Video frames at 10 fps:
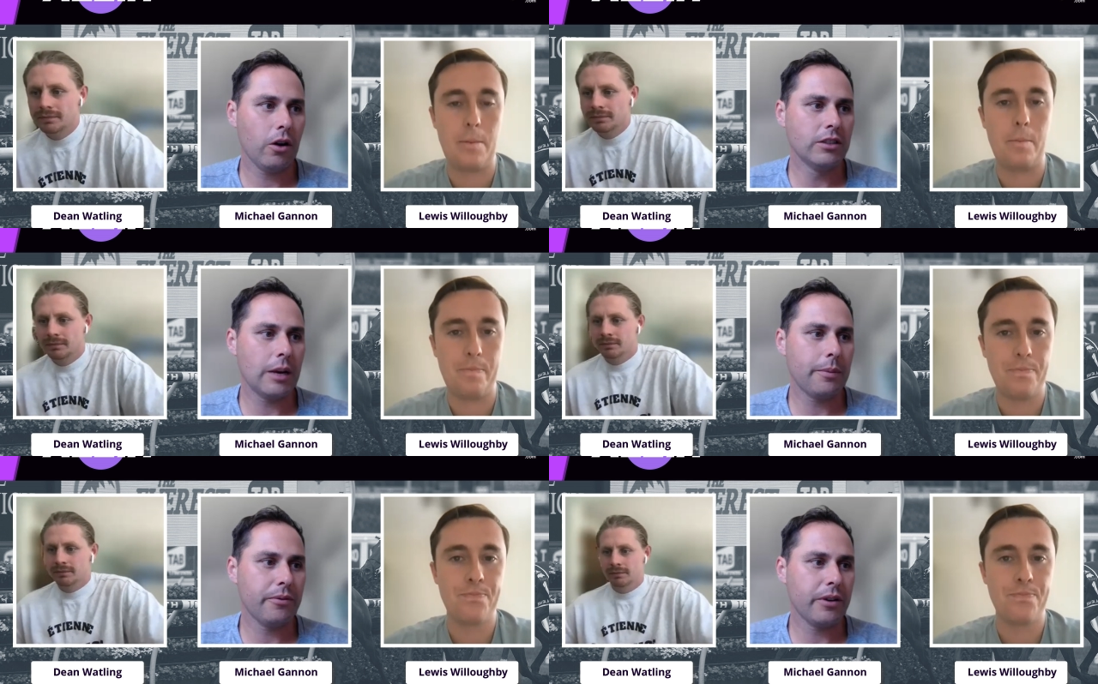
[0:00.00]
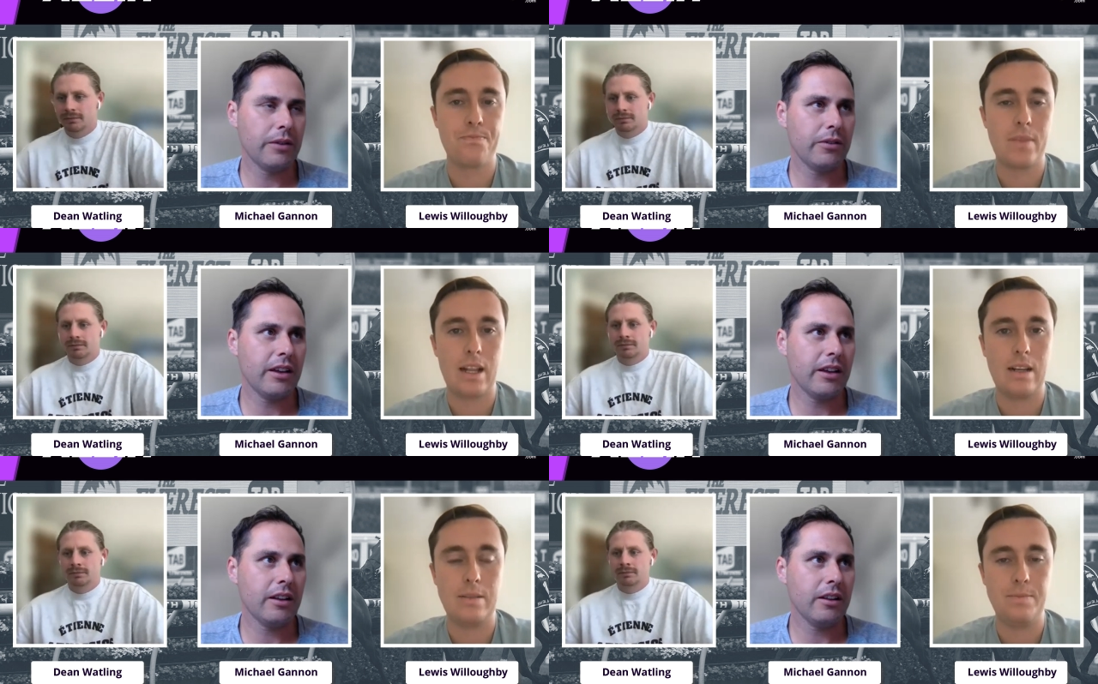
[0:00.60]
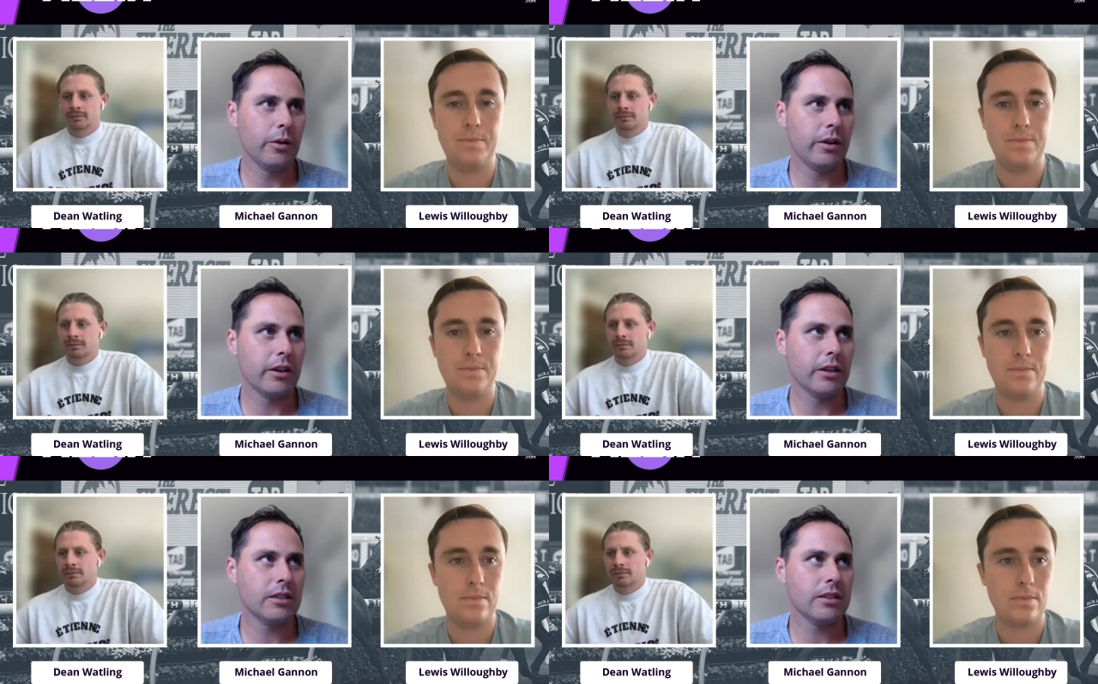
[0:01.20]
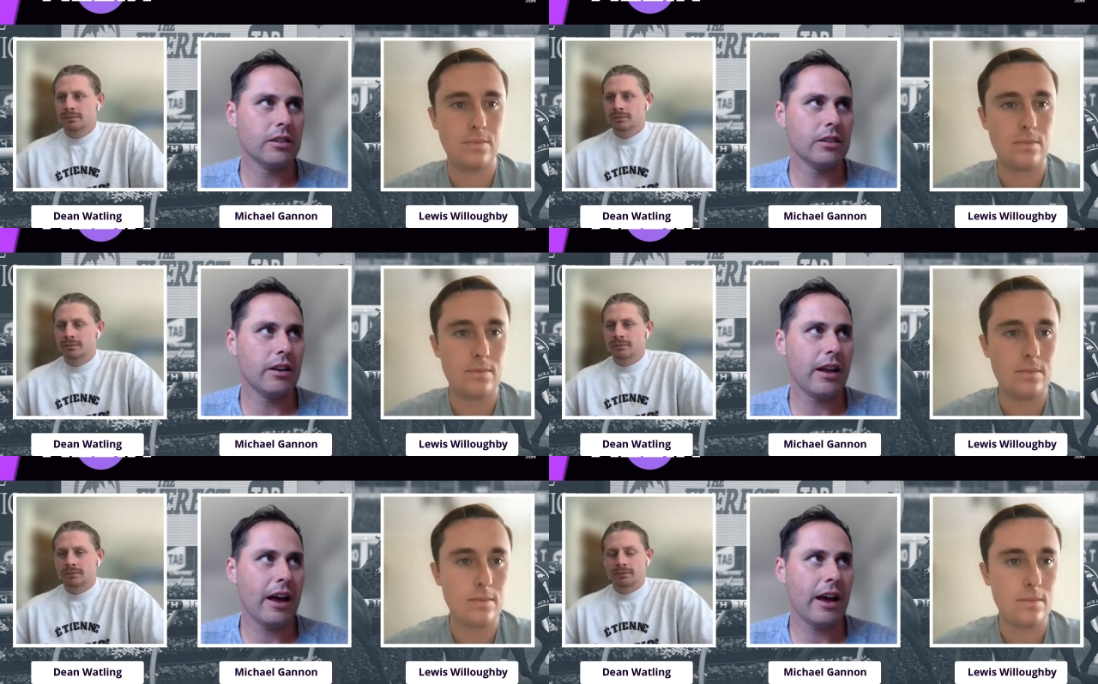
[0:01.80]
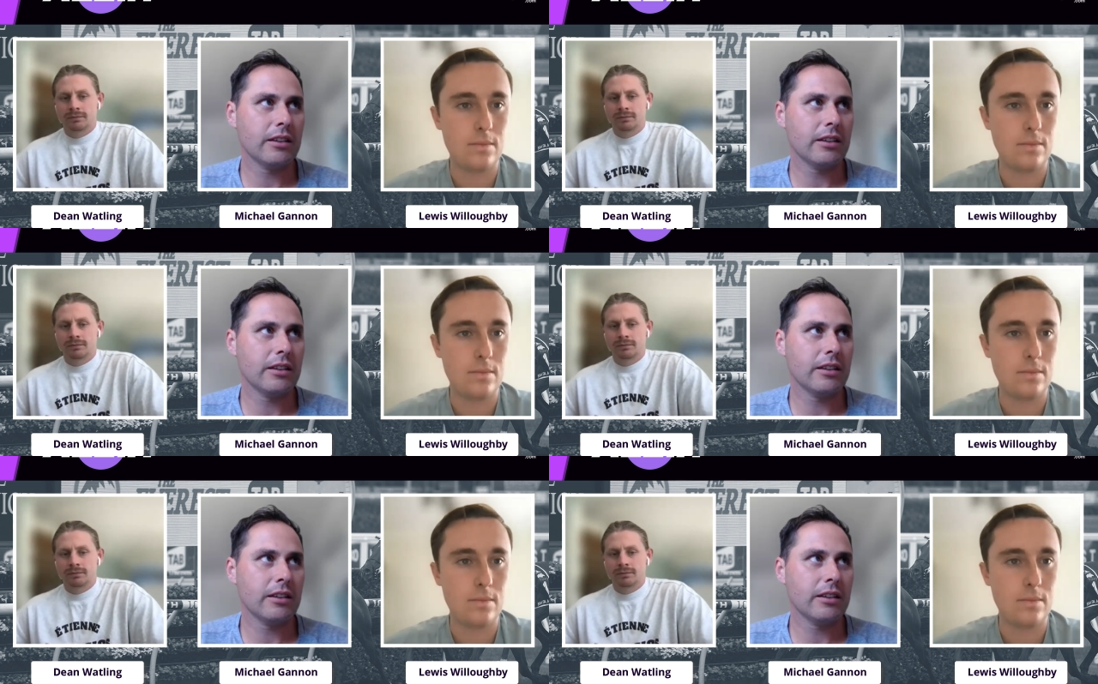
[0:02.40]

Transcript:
Speaker 1: got odds up in front of you there, Louis, because you know,